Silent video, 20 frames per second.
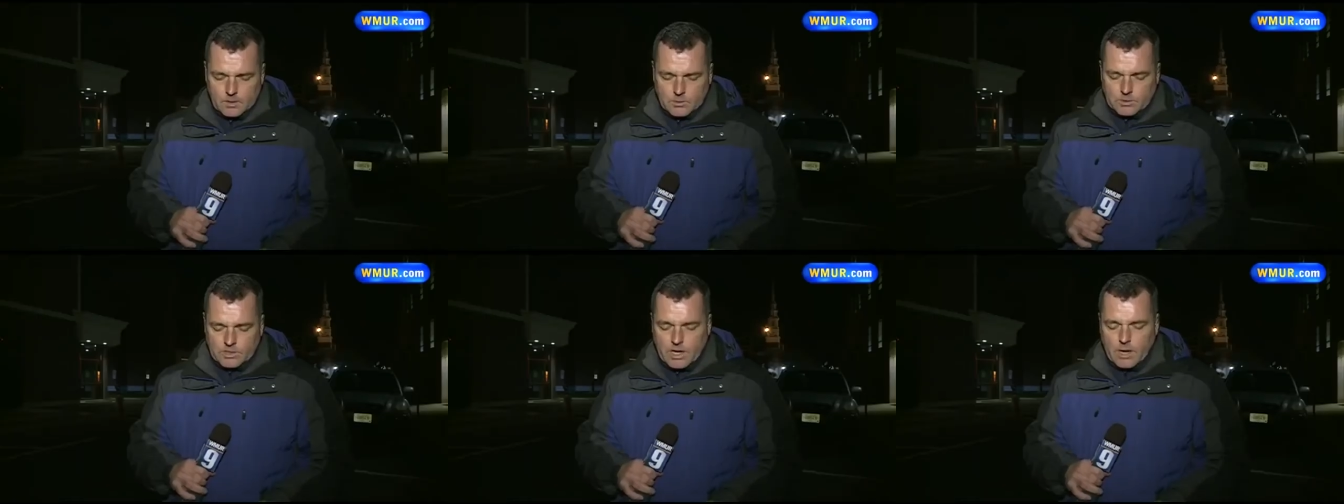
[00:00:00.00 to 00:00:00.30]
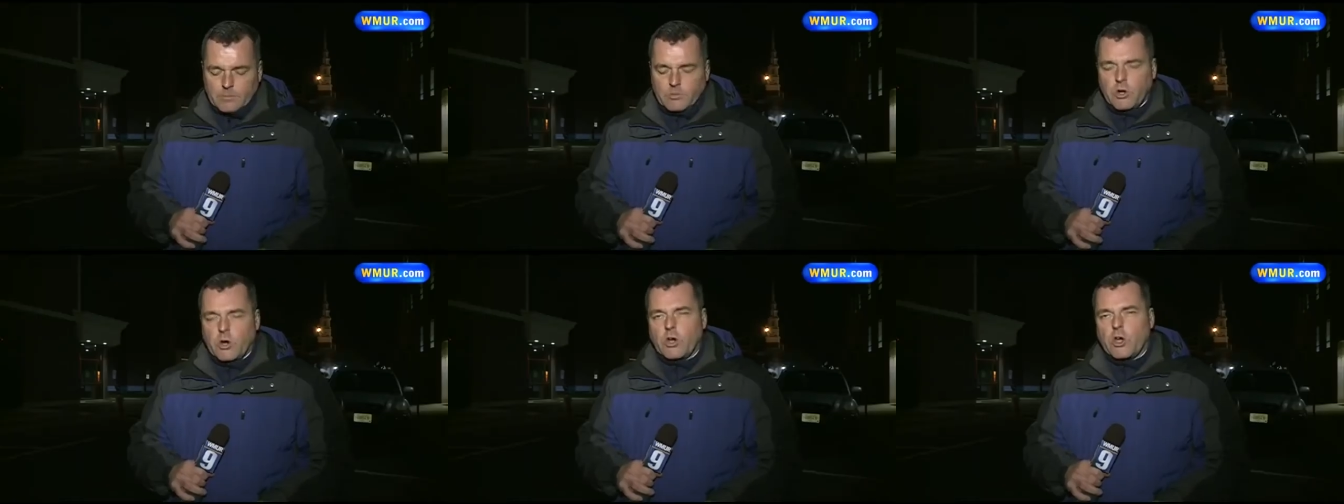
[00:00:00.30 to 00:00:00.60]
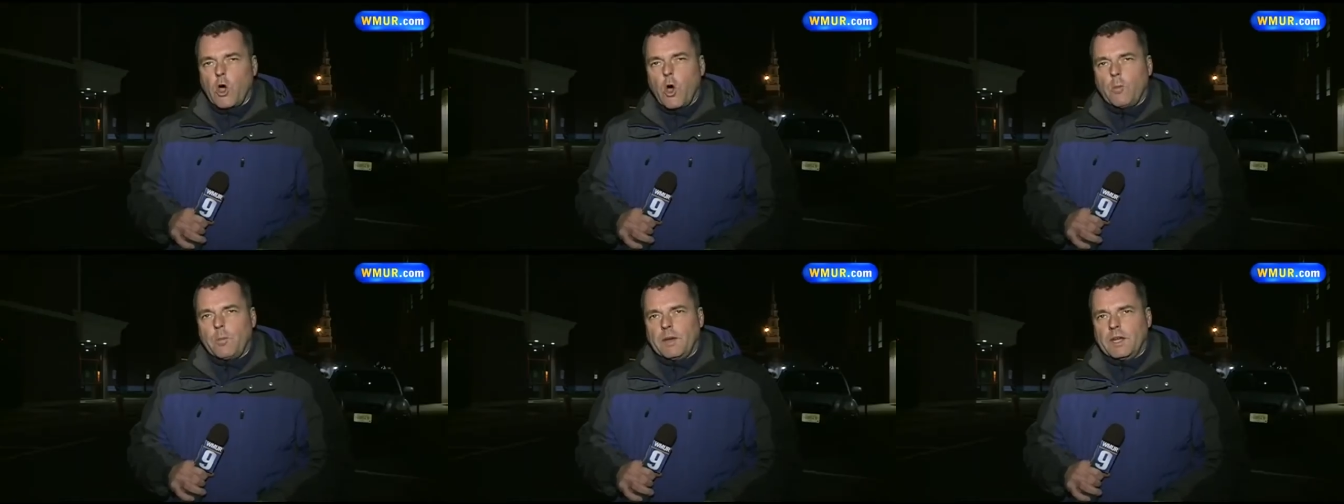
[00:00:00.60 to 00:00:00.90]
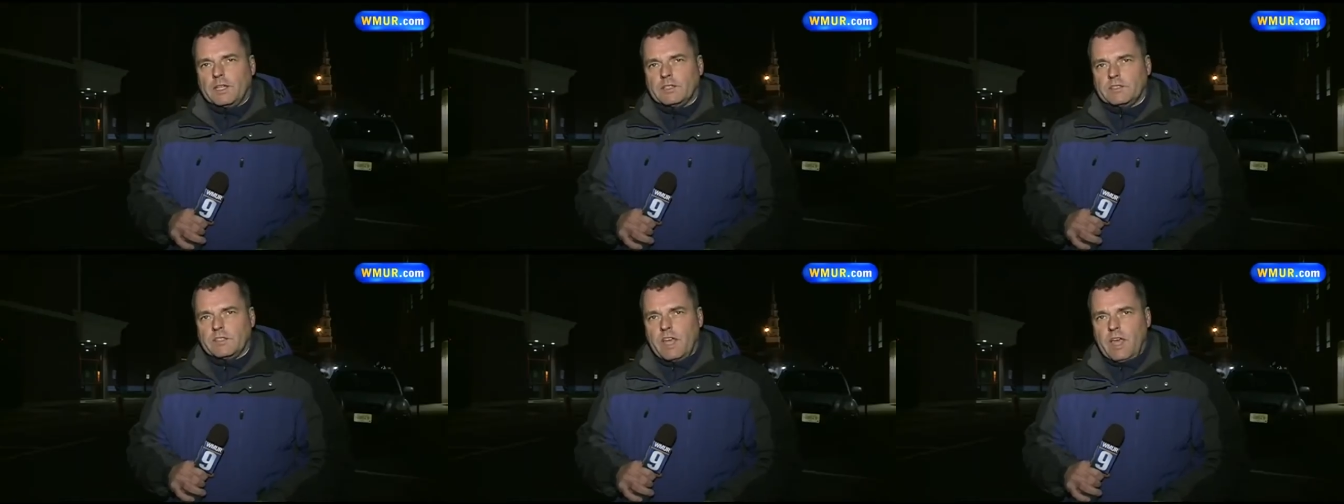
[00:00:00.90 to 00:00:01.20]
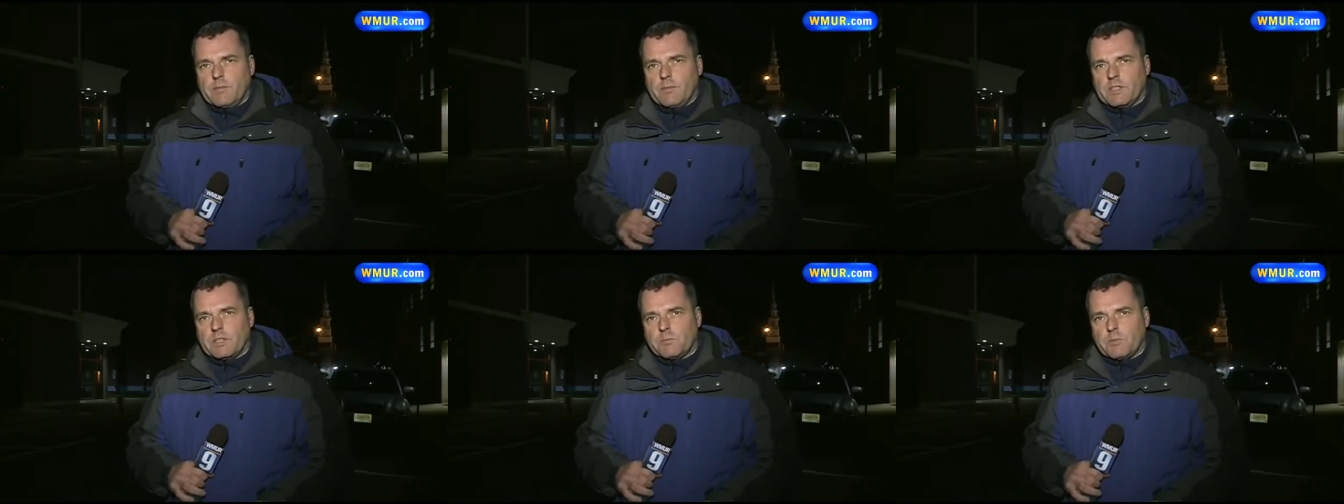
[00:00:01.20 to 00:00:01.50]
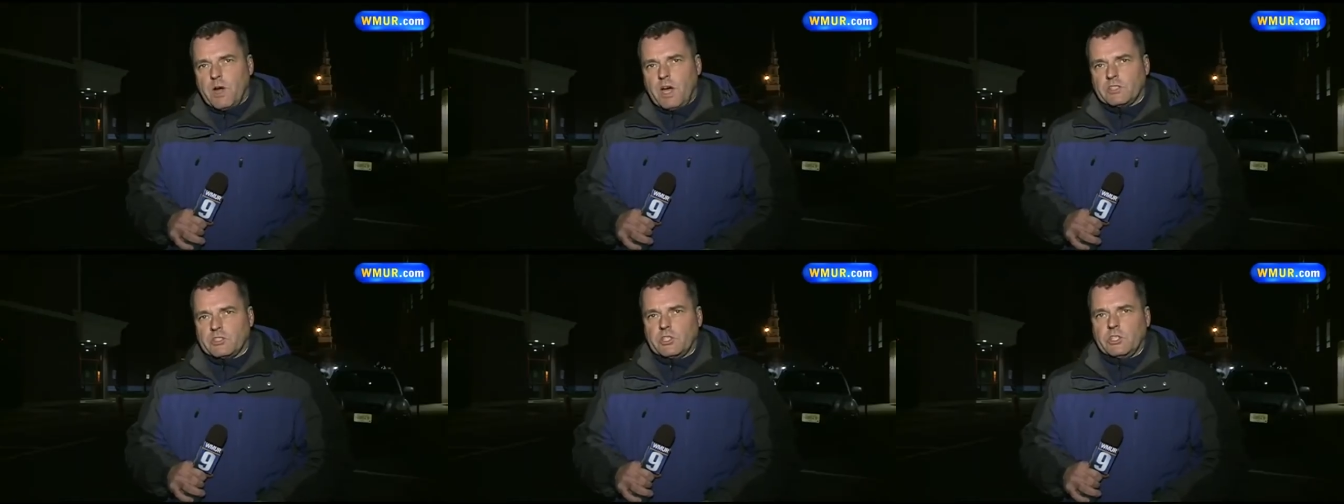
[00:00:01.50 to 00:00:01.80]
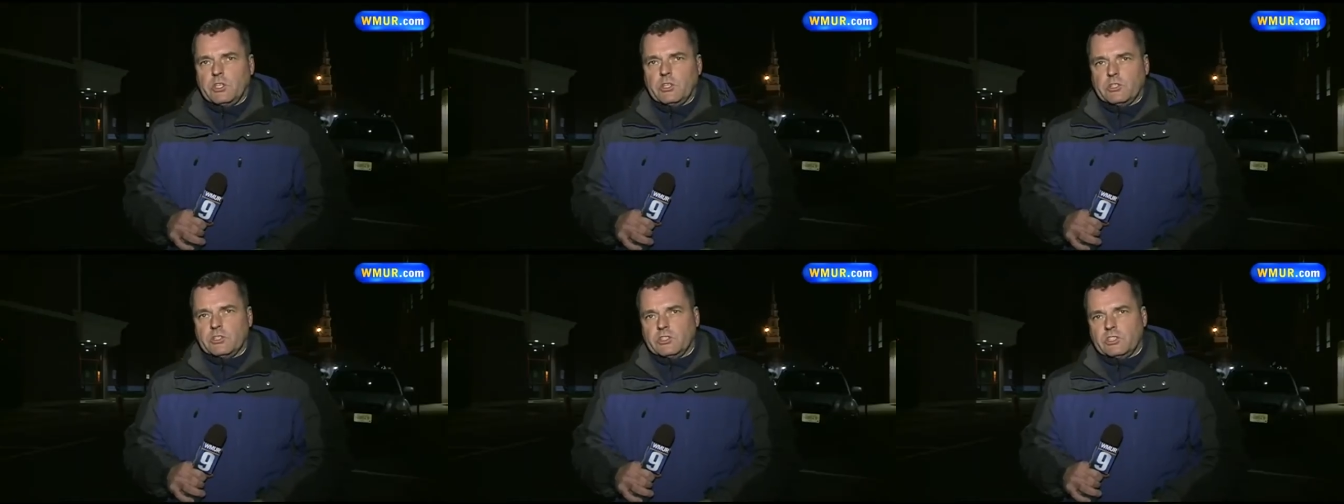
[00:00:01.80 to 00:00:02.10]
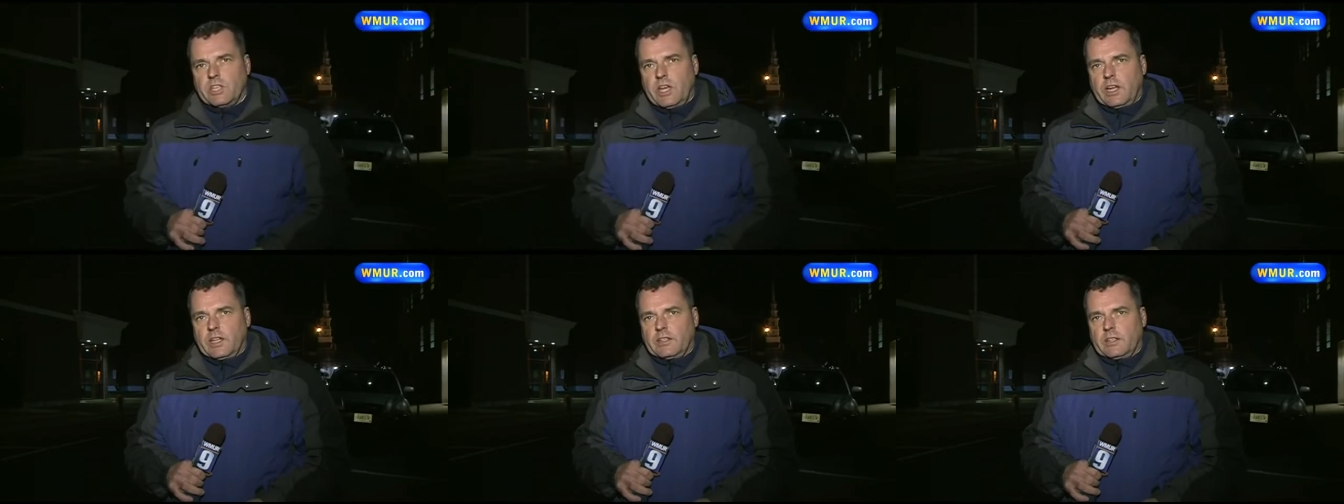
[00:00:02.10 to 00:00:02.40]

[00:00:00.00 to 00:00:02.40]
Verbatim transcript: Well, Tom, during opening statements, prosecutors said